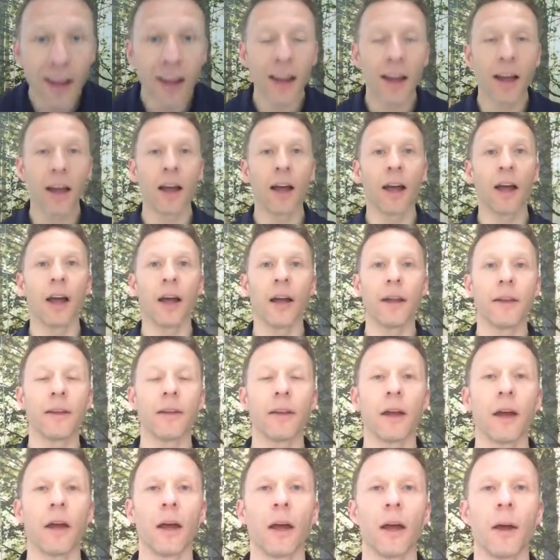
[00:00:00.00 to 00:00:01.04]
And
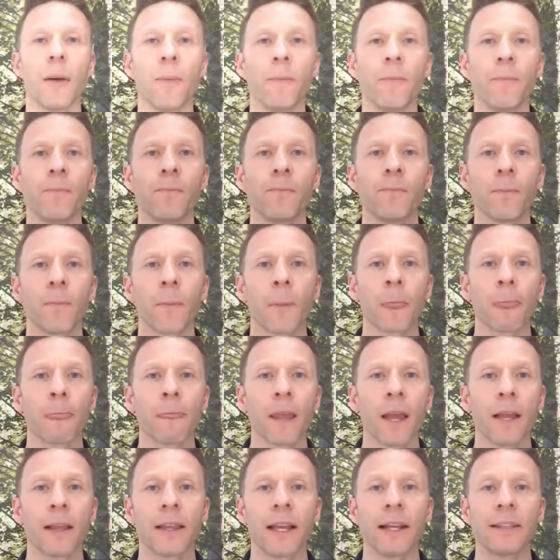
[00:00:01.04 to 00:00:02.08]

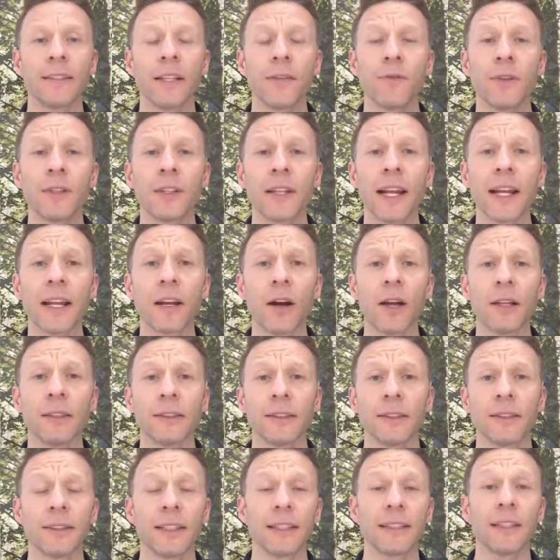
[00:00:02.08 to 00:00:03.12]
that's it for today,
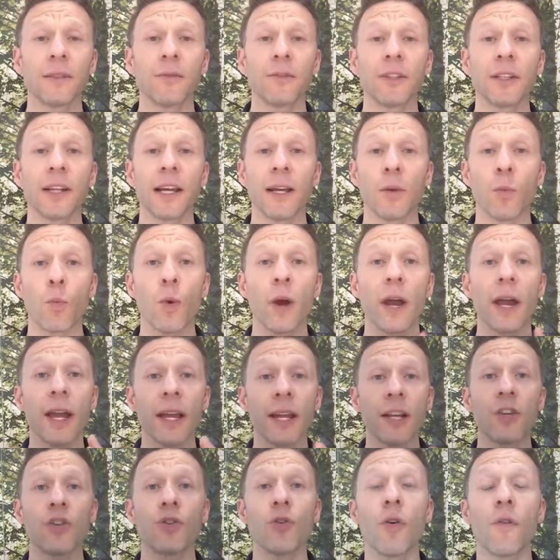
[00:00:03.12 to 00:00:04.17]
guys. That's it for today. Where
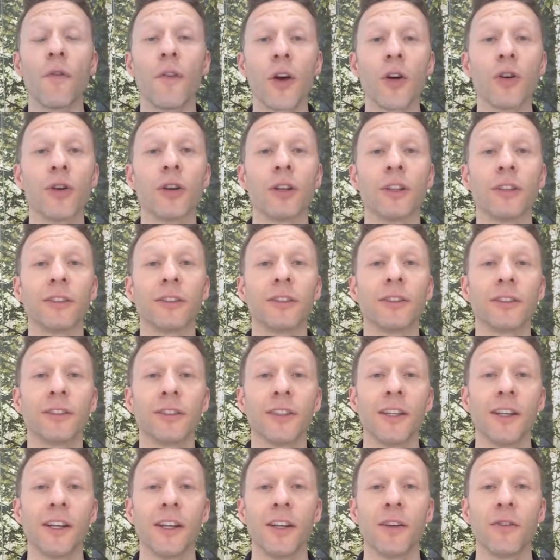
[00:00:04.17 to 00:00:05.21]
is your focus?
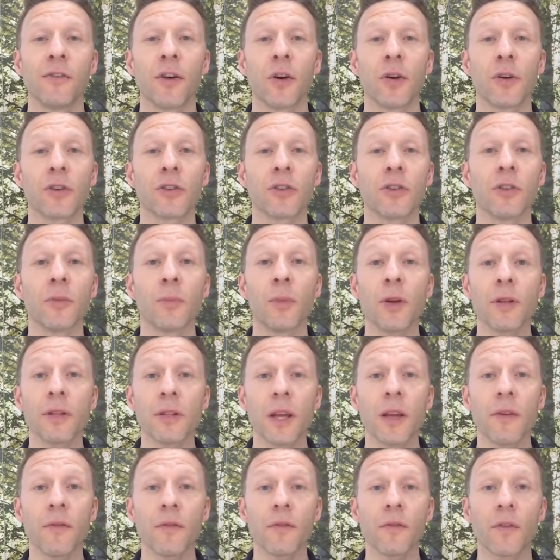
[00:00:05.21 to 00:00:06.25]
Focus on the
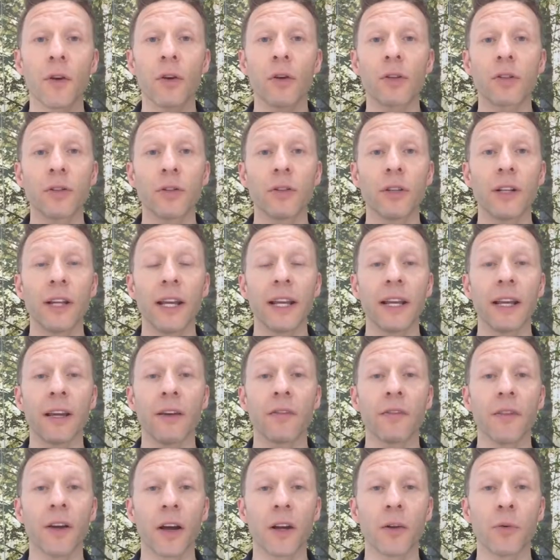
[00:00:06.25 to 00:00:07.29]
positive, focus on the
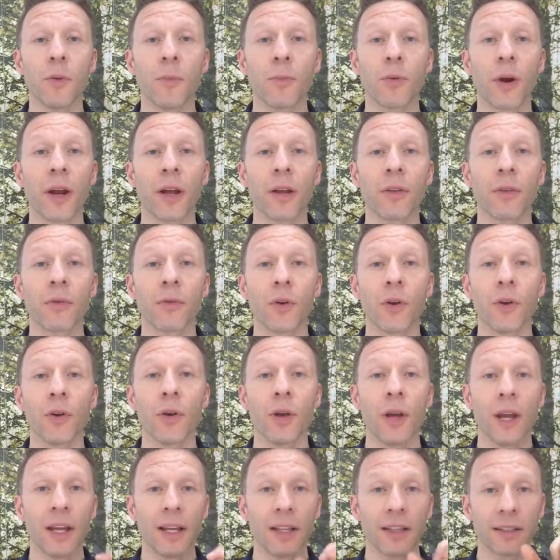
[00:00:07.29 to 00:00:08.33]
negative. How do we break through?
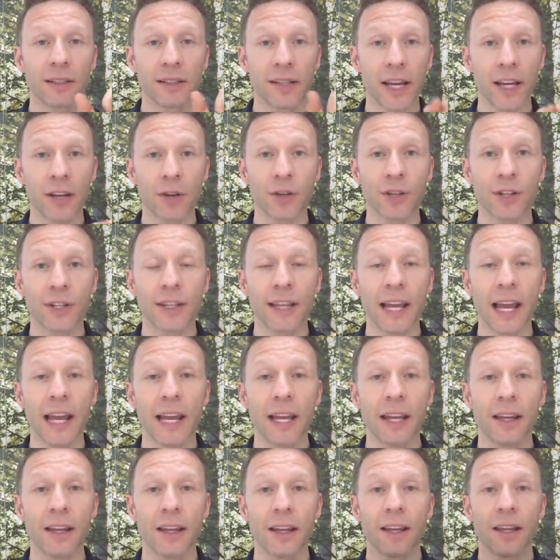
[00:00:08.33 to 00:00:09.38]
Set your
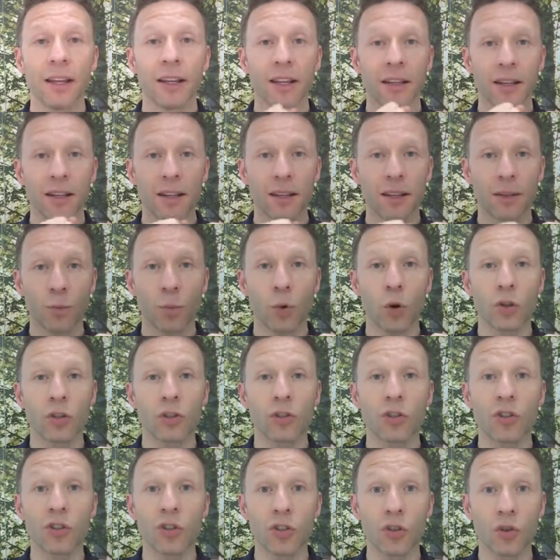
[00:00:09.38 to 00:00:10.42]
state.
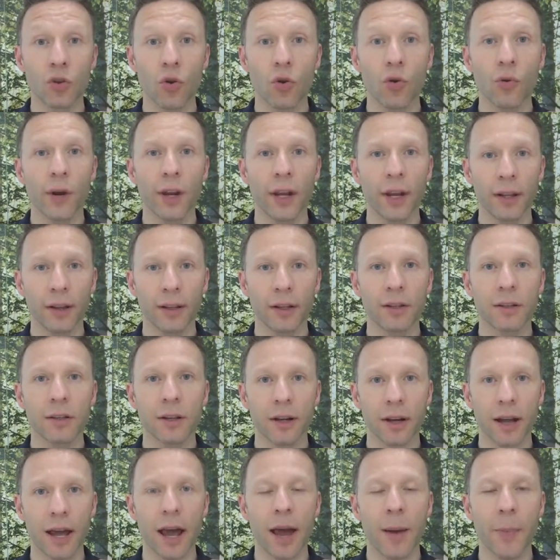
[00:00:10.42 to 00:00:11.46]
What's the story that's
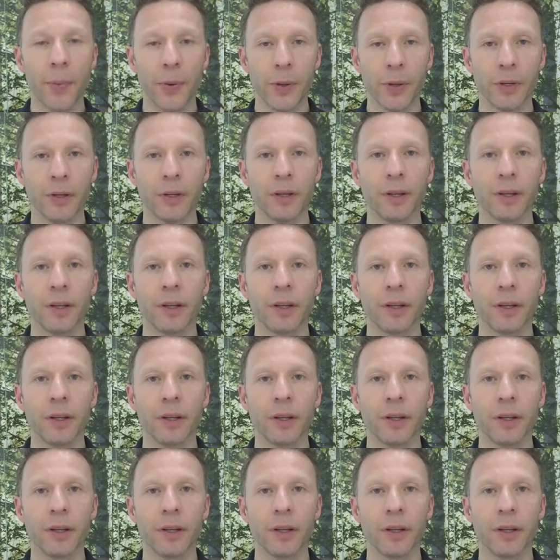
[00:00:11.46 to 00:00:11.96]
going to happen?